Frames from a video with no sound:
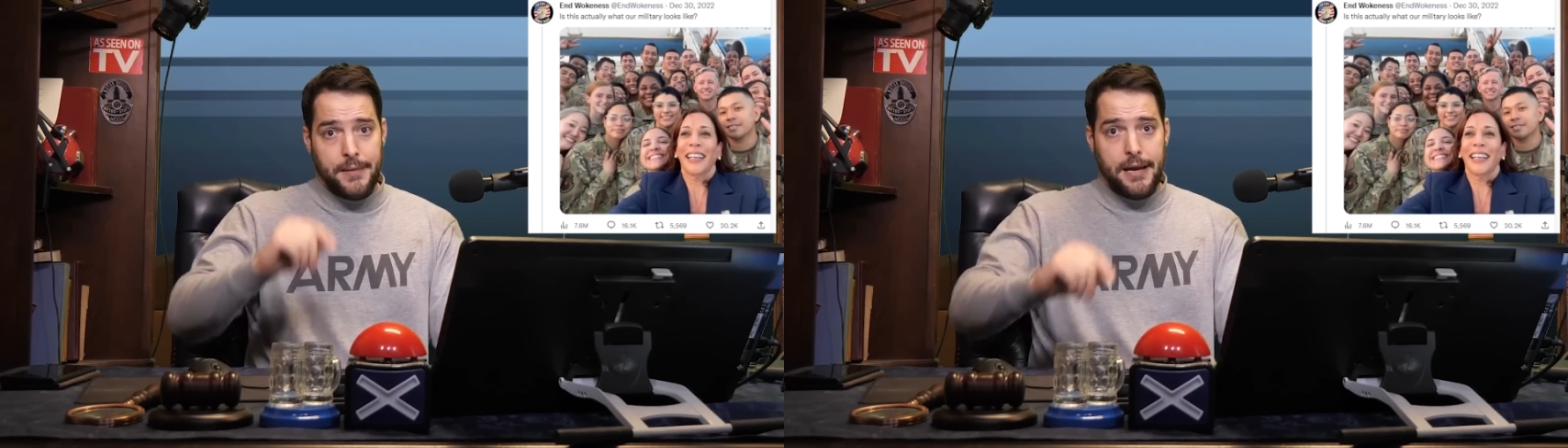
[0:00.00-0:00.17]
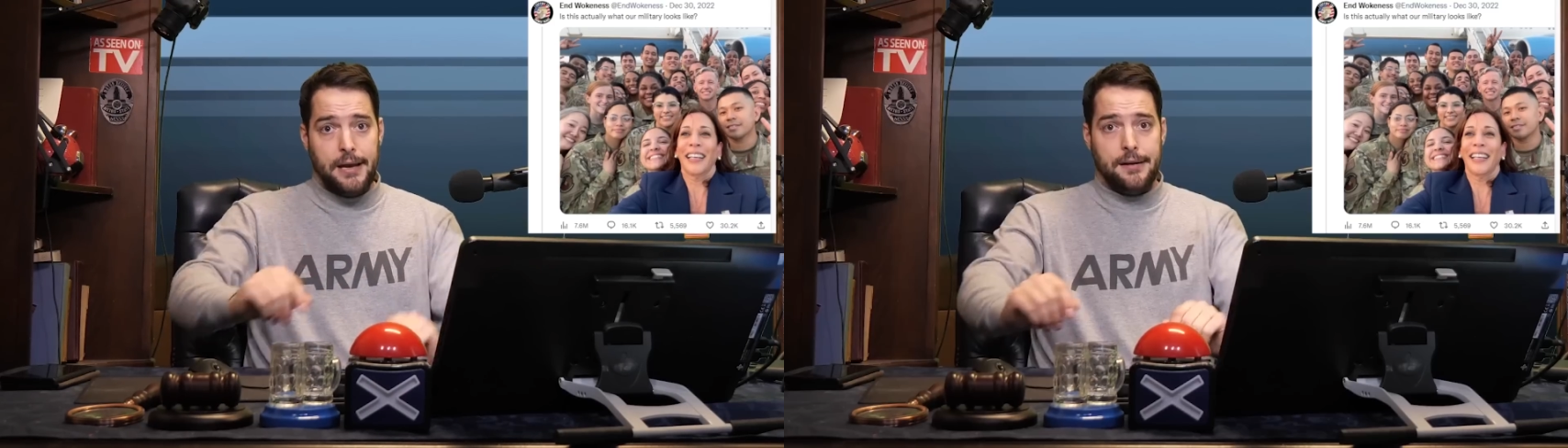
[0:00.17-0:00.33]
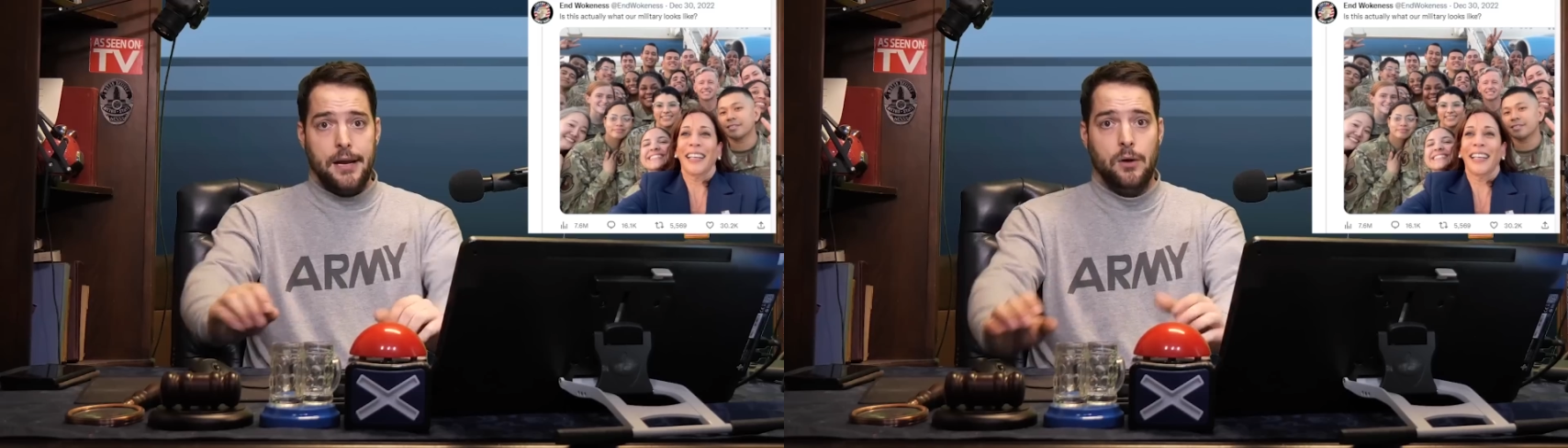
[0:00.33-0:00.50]

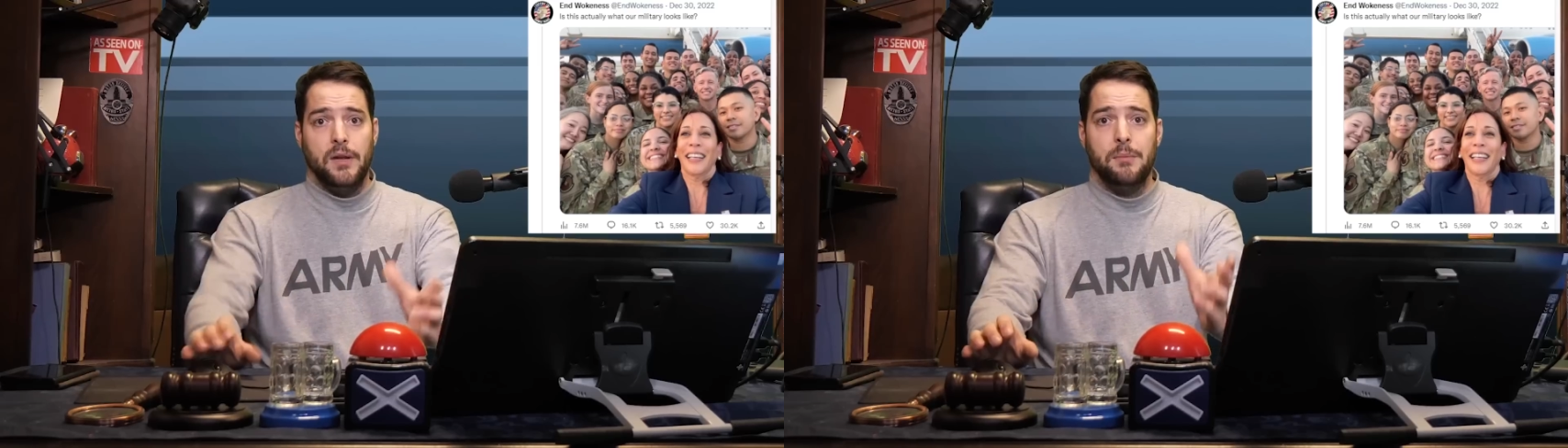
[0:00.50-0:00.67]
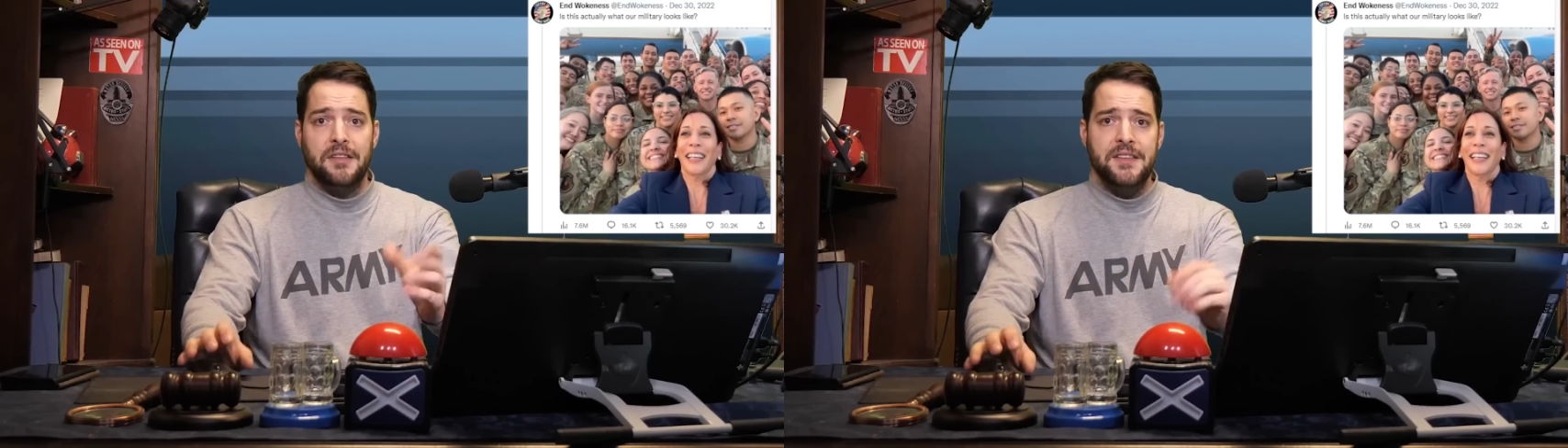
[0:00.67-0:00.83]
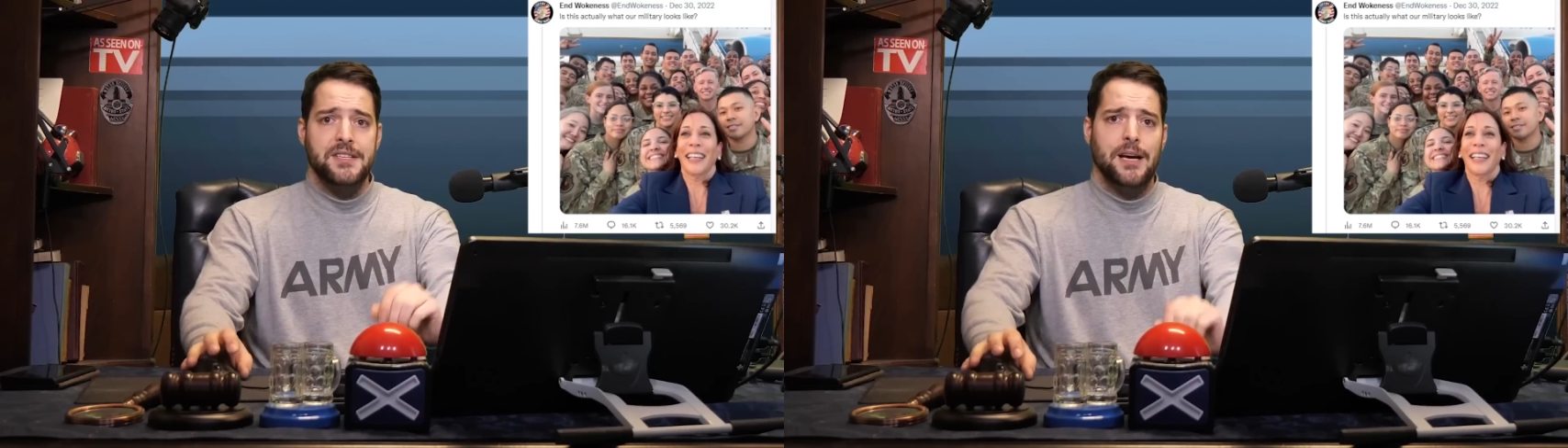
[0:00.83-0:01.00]
And I only
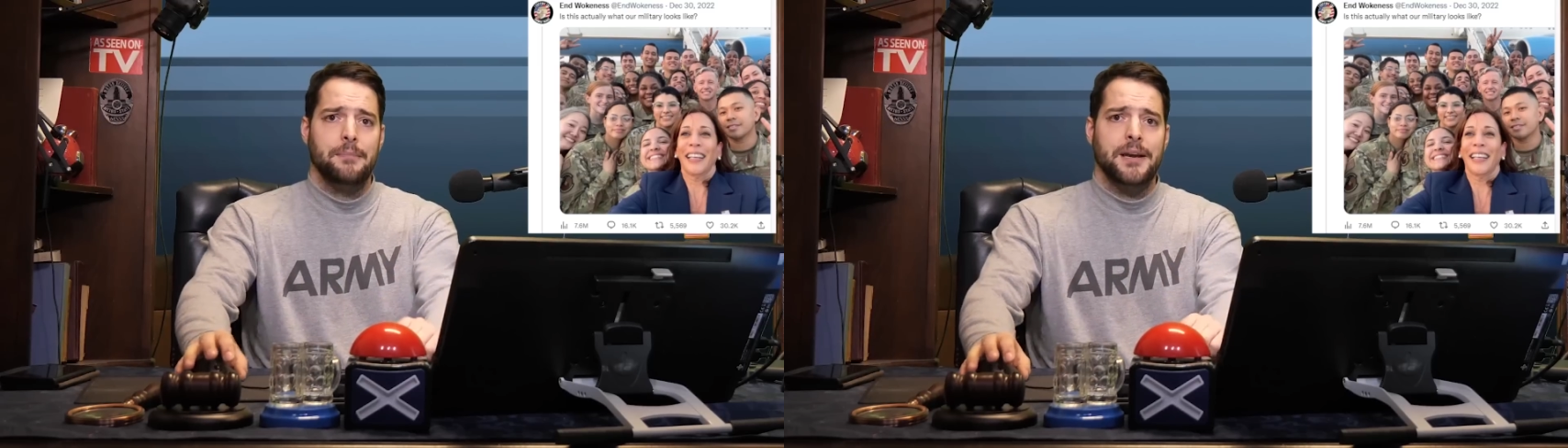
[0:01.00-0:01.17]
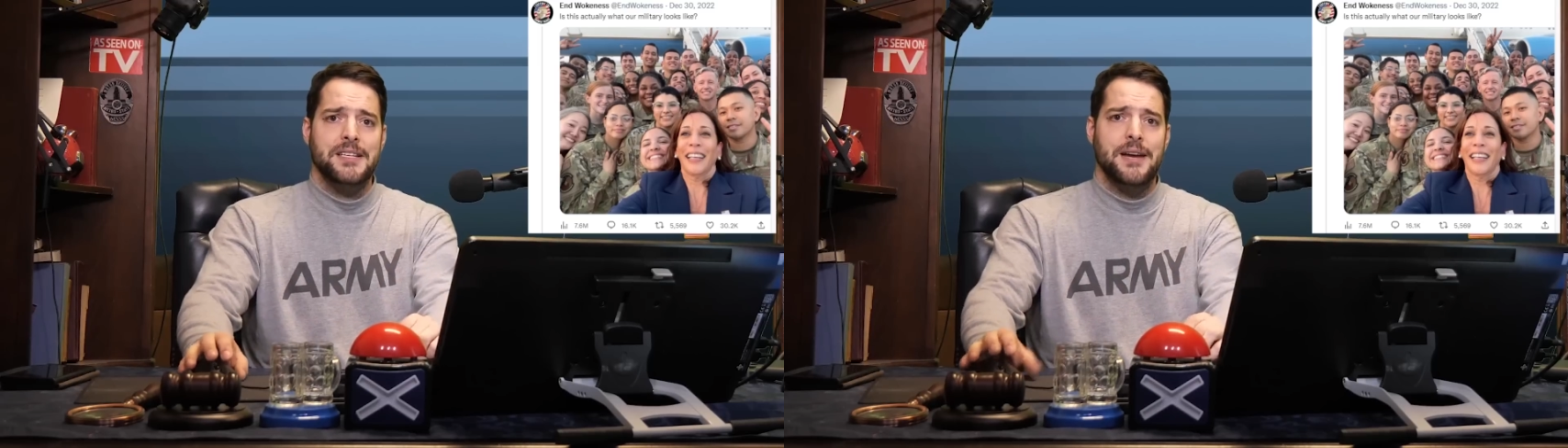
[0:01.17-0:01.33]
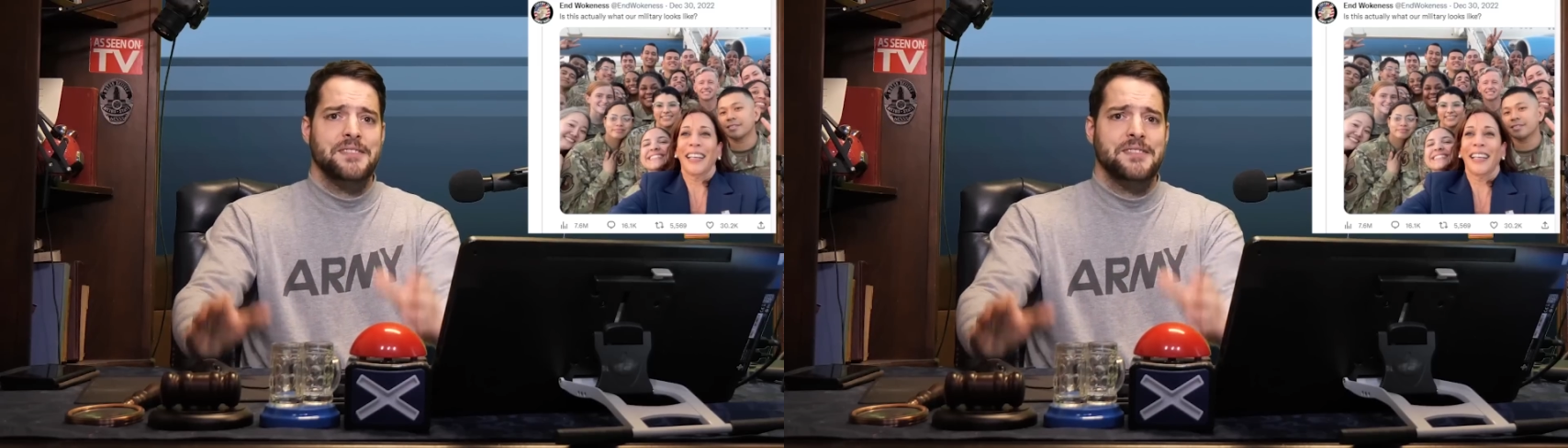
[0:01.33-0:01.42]
bring this up because